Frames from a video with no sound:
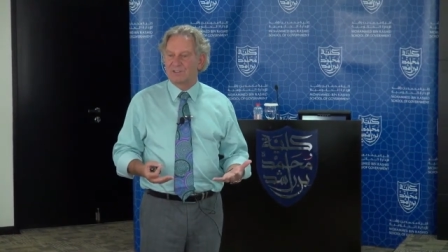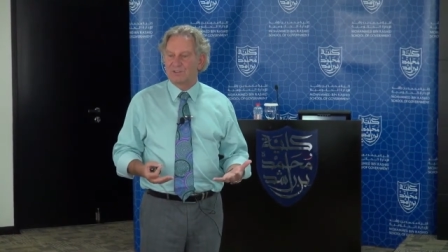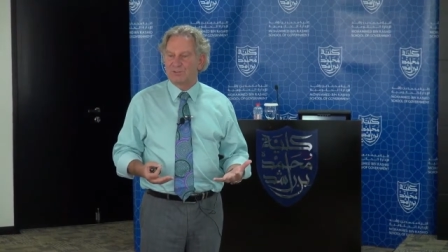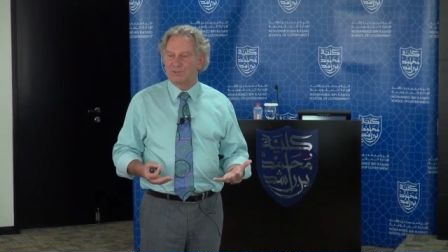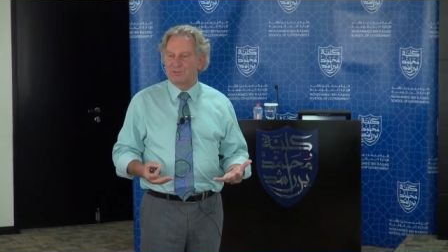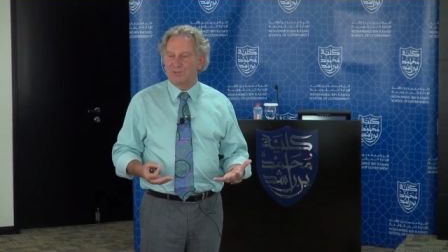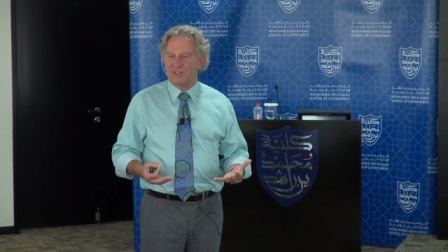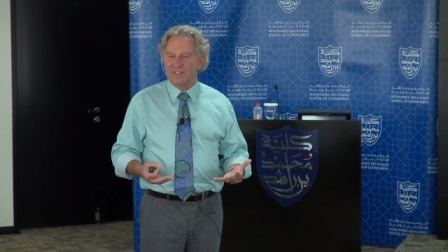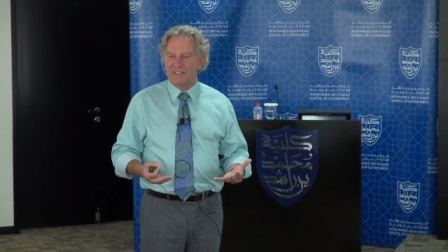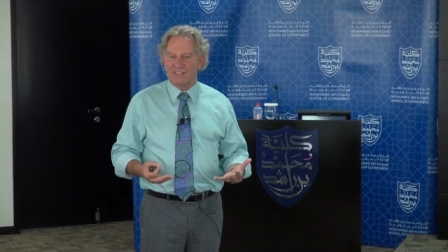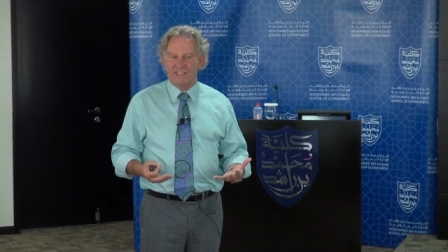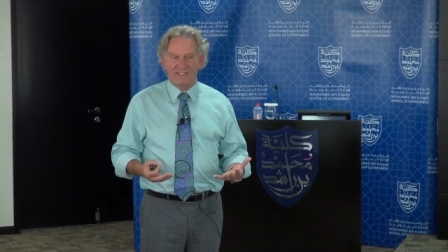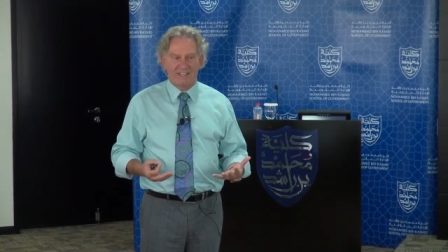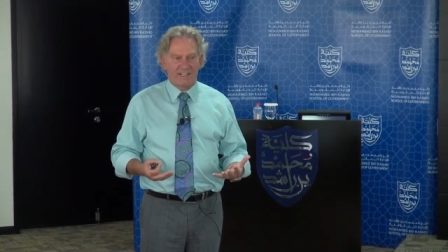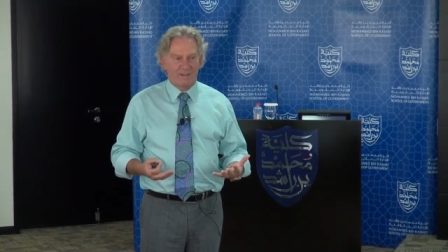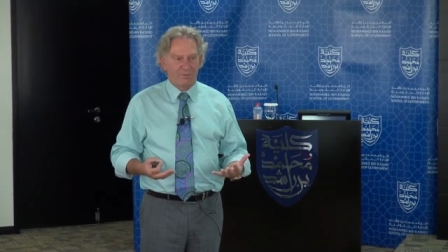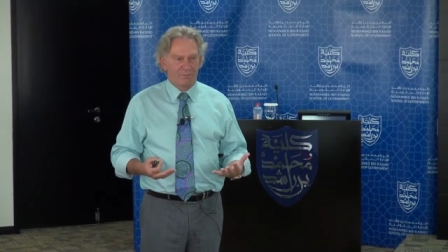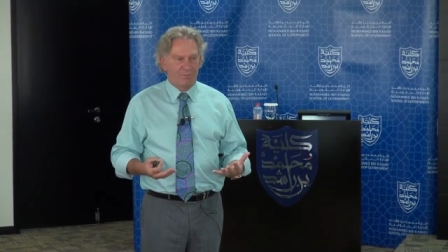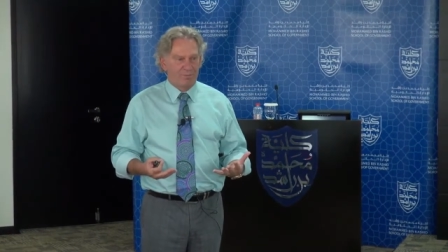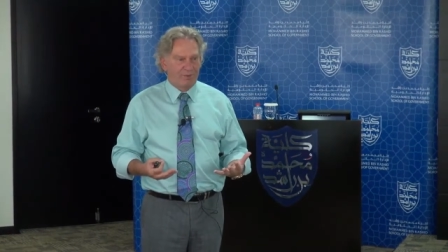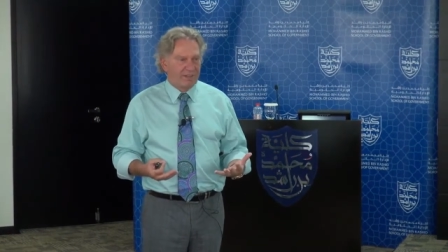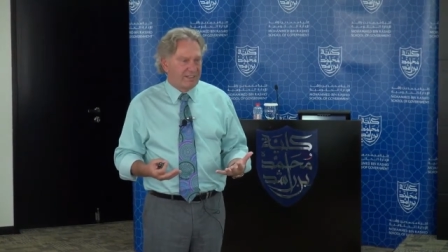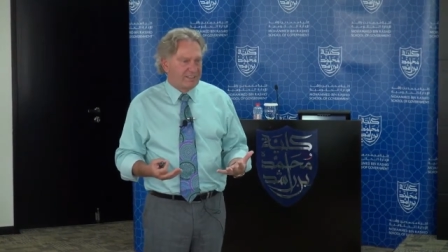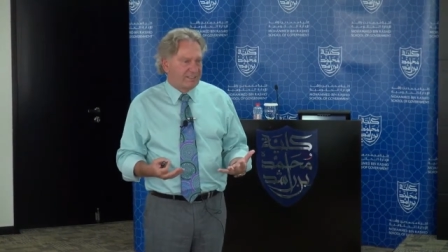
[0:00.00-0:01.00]
to really
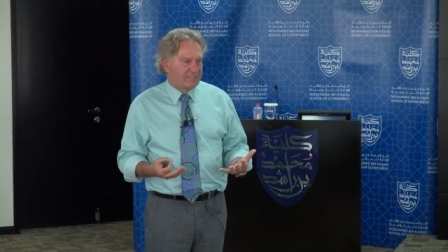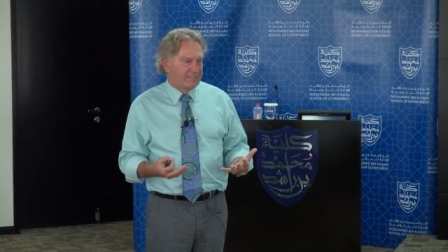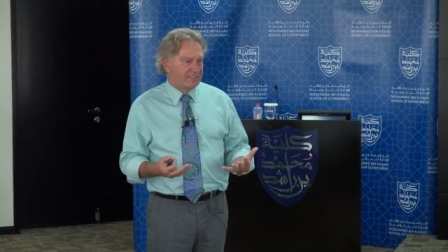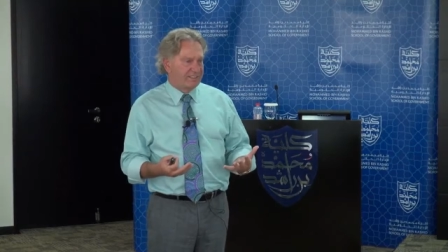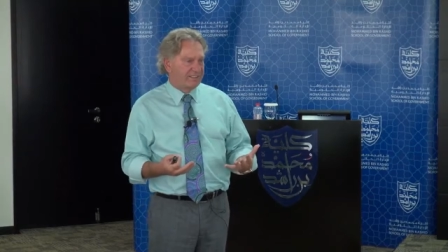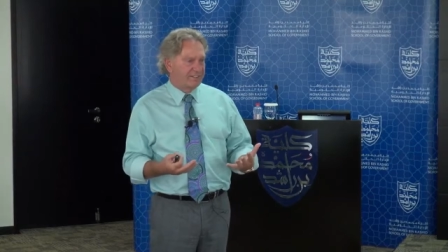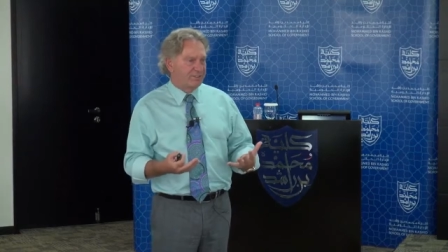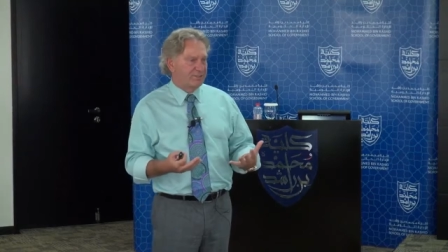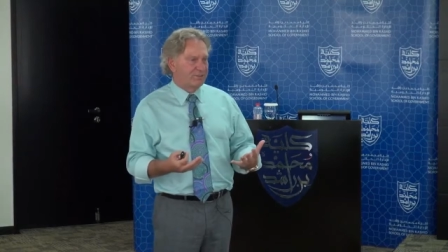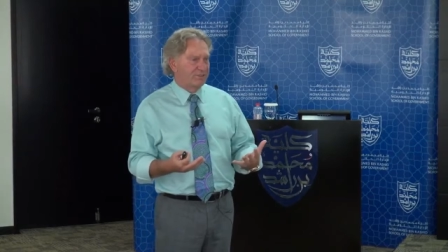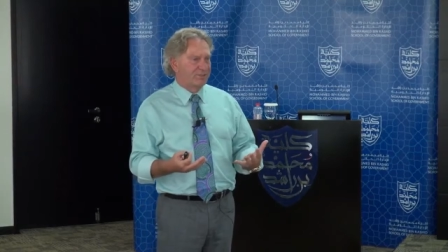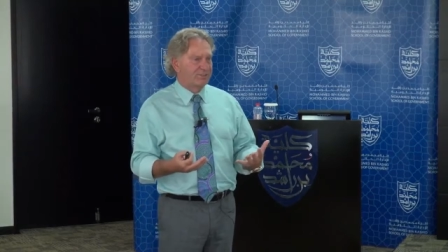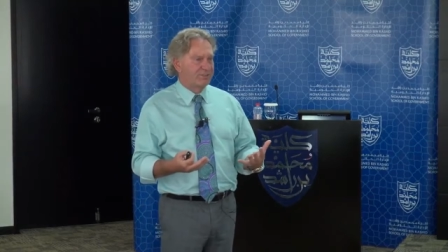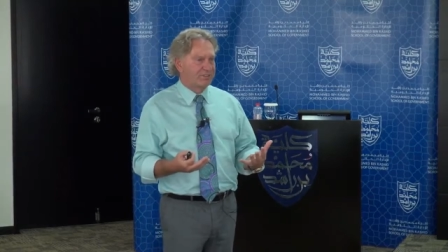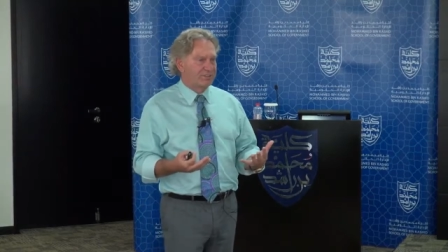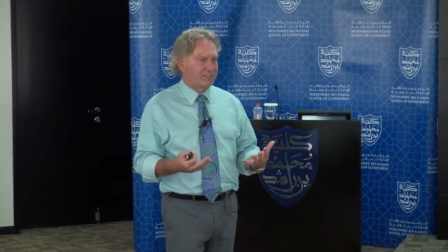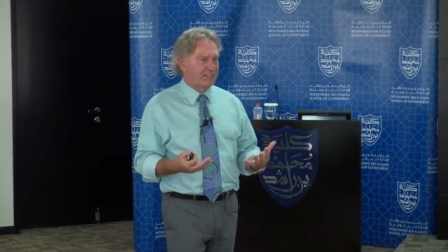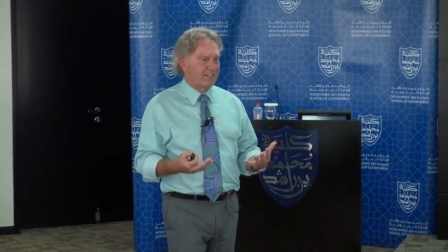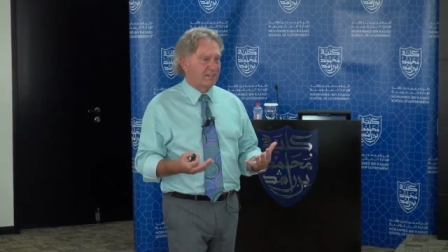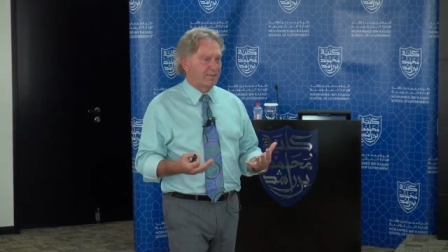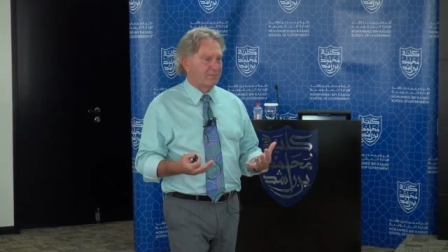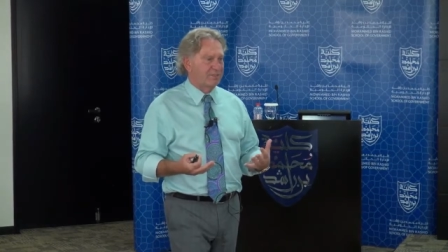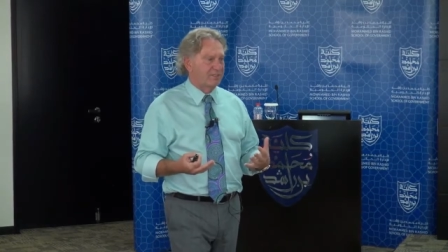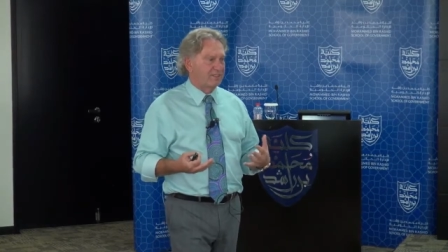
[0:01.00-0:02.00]
embrace these
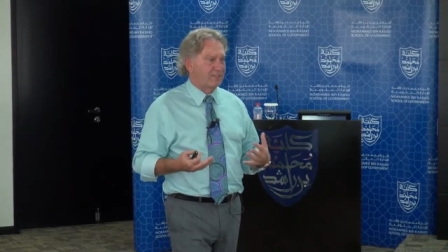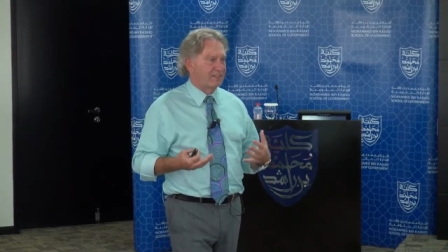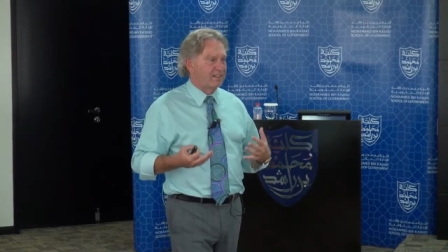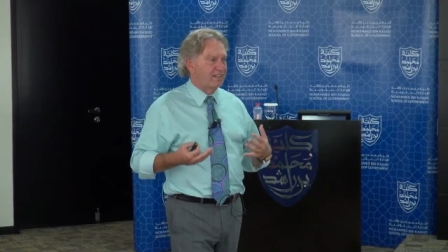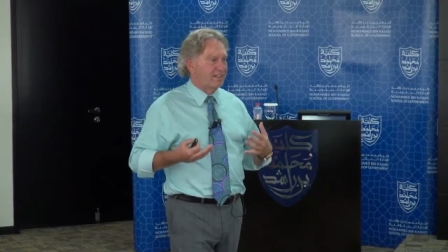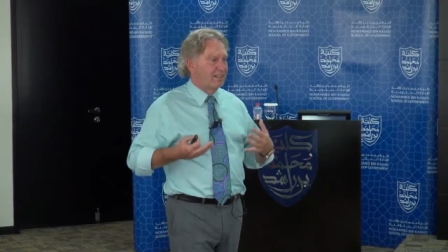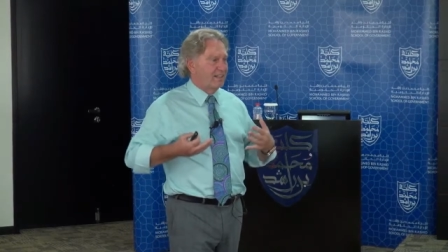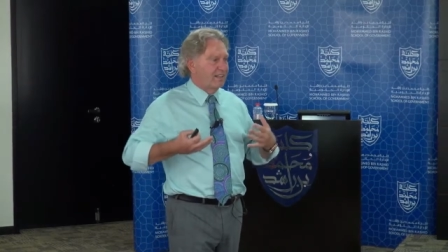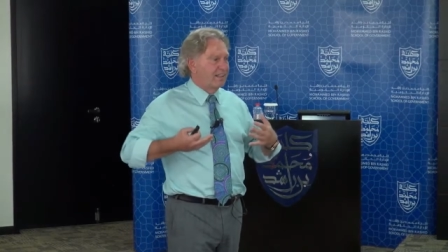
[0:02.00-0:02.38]
concepts and